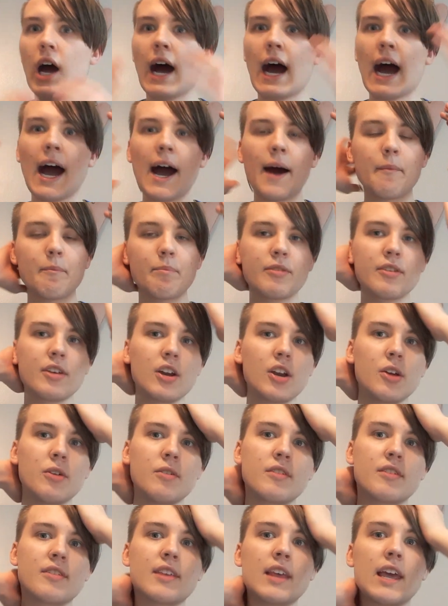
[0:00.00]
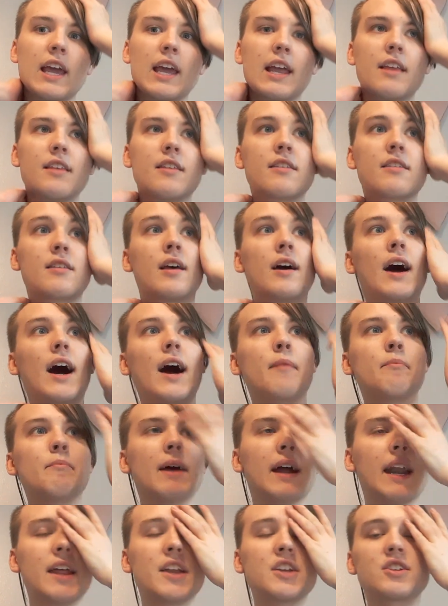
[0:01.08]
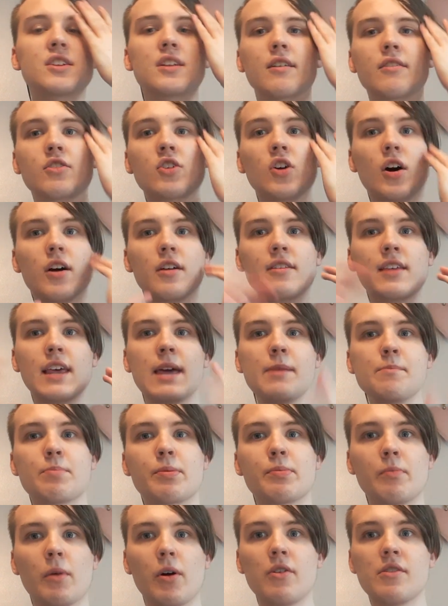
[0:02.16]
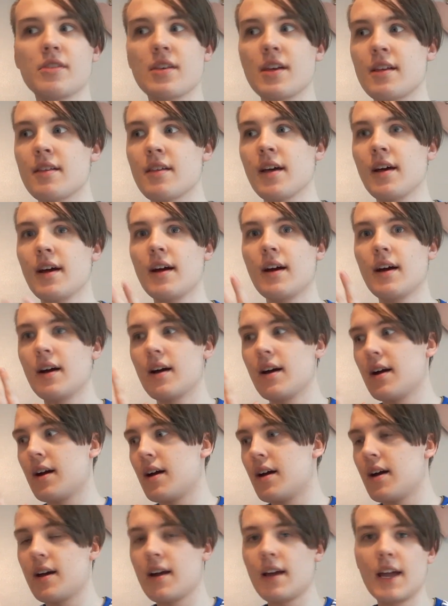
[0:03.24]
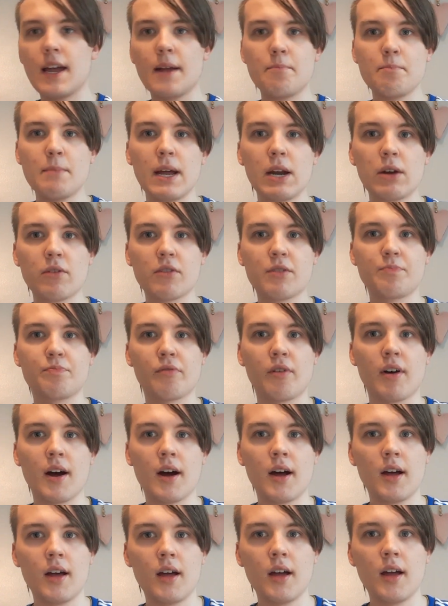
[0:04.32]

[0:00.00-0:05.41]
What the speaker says: Absolute scenes. A manager that's got a team promoted in Middlesbrough.